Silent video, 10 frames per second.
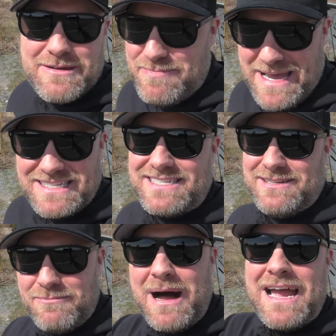the best
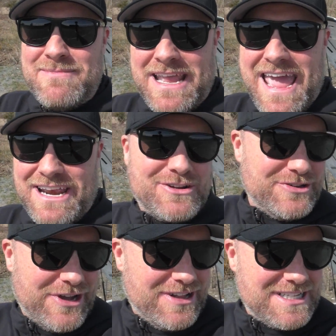to my mechanical
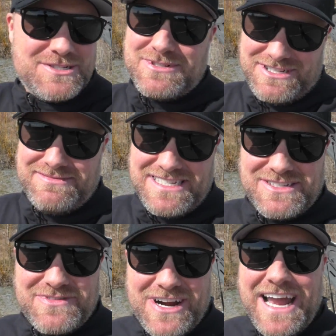knowledge, which
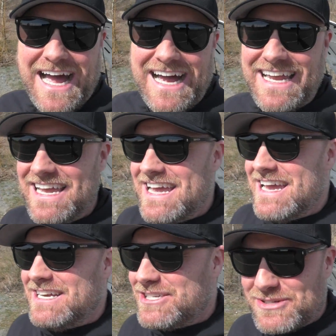isn't very high,
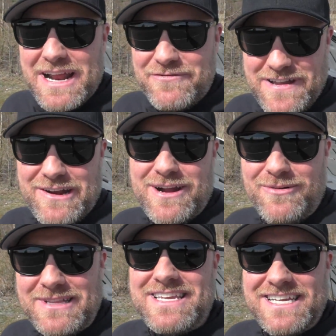to try to figure out
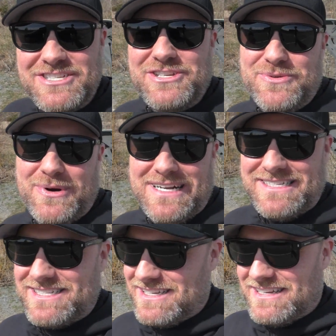what the issue
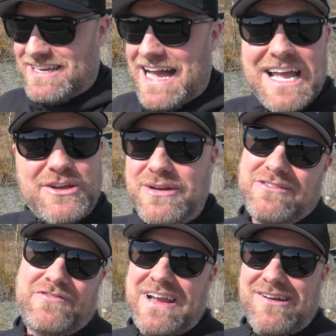was. I
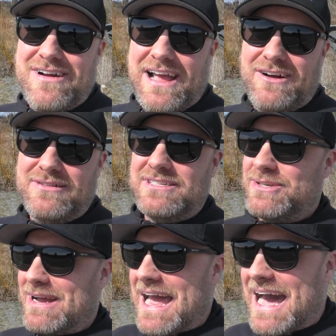couldn't figure it out,
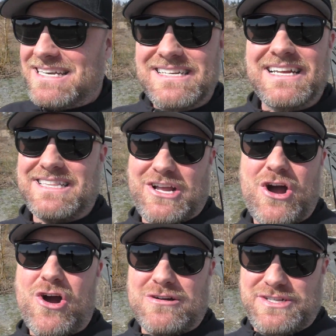so I had to get the
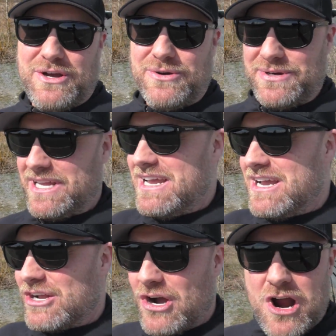car towed.
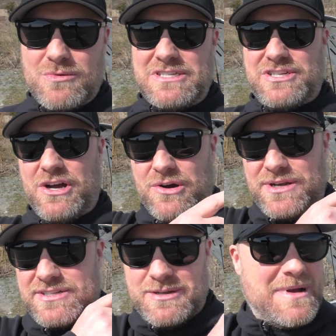Car was
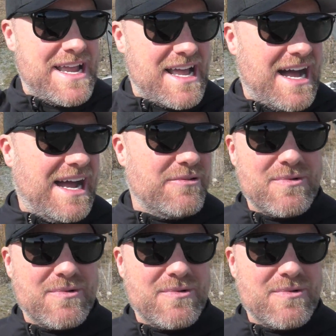towed to my guy,